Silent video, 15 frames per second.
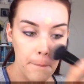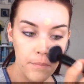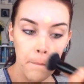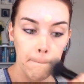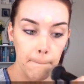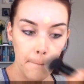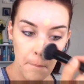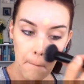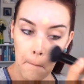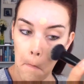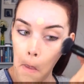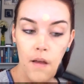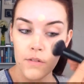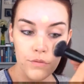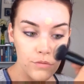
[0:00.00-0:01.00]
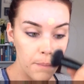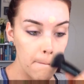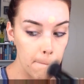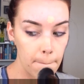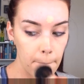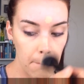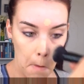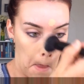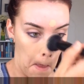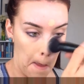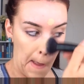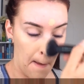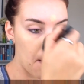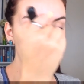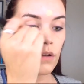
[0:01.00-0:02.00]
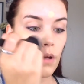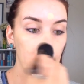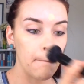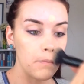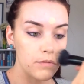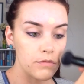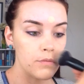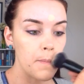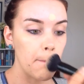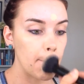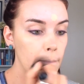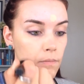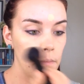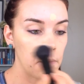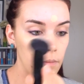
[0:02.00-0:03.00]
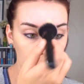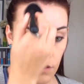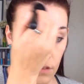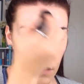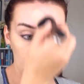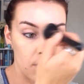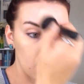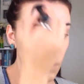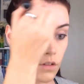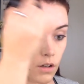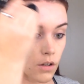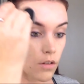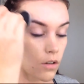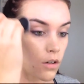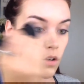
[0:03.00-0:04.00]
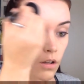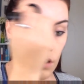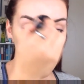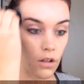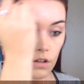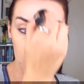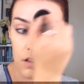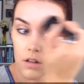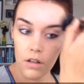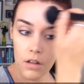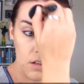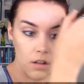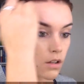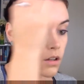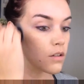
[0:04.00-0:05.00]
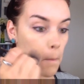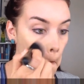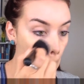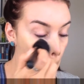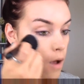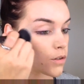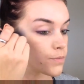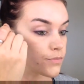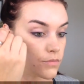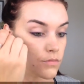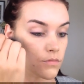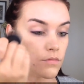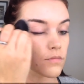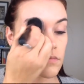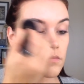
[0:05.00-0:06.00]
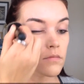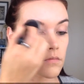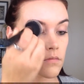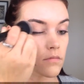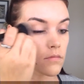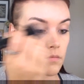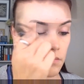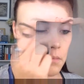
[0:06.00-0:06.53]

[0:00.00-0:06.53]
foundation brush if you like using brushes to apply your foundation. And I'm just applying that all over the face.